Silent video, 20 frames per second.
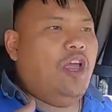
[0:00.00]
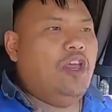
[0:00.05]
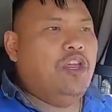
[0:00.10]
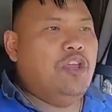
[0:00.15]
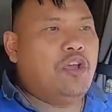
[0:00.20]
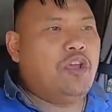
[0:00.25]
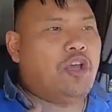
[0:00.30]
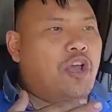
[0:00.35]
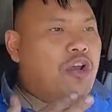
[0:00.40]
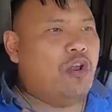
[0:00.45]

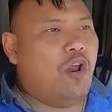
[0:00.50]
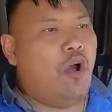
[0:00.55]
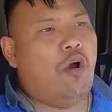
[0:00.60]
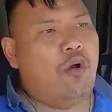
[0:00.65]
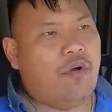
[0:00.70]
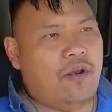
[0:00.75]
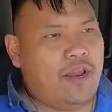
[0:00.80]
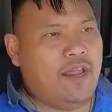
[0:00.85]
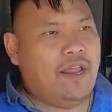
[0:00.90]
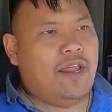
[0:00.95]
you can
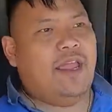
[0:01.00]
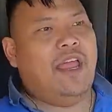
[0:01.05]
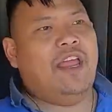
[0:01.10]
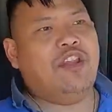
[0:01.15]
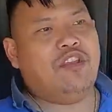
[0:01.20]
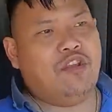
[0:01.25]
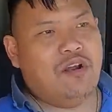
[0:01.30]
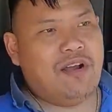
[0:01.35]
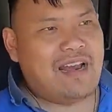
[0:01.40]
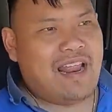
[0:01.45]
only,
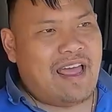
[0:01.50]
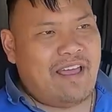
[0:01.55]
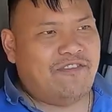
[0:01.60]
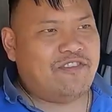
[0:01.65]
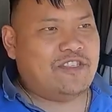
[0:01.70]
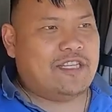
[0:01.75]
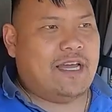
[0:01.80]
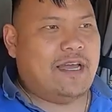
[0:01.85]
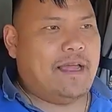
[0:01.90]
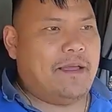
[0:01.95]
in your
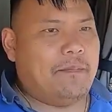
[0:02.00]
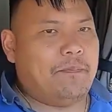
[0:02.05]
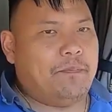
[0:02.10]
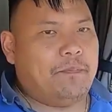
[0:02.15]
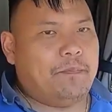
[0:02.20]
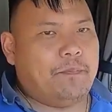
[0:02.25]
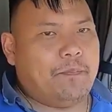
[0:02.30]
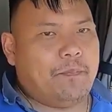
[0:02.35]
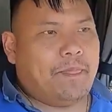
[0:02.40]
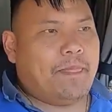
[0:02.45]
lifetime,